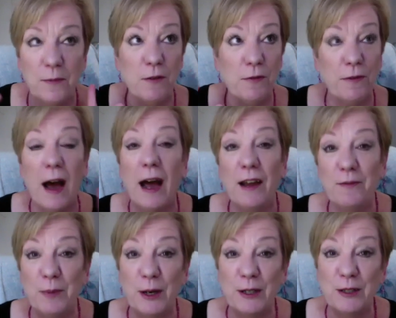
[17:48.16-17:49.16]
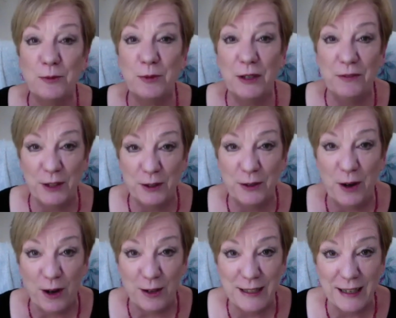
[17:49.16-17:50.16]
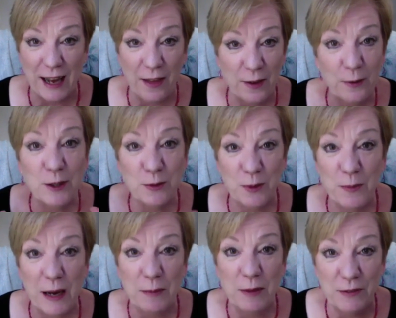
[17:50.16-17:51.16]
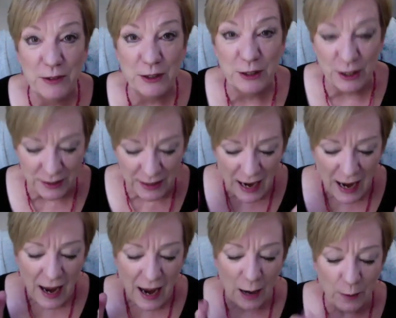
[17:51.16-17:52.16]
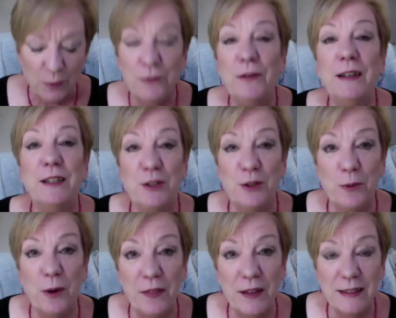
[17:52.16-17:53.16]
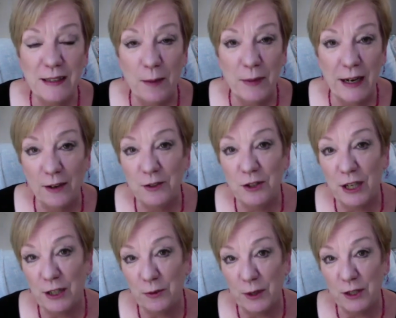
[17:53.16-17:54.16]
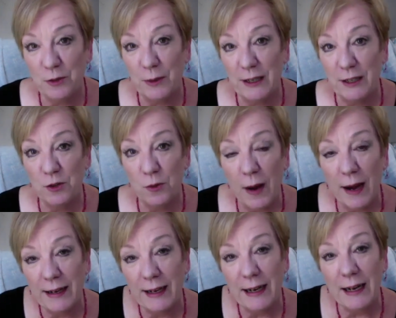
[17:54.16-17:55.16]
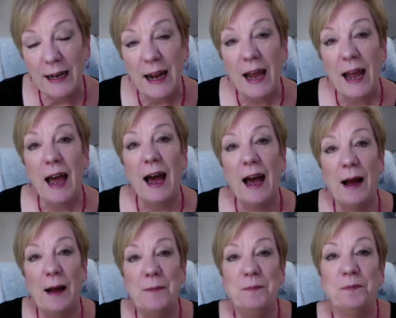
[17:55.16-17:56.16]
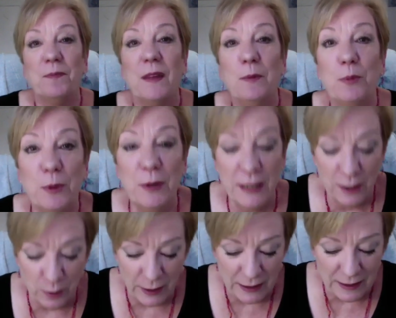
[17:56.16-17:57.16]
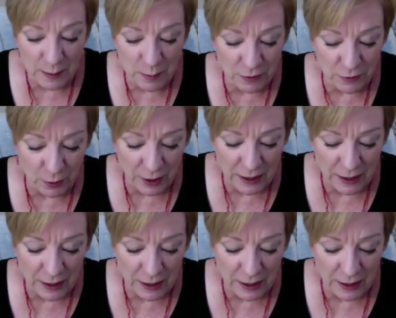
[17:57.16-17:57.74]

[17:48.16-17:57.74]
5 books reviewed altogether, which will make me feel good. I will finish the one that's coming out in January 2020 pretty quickly before it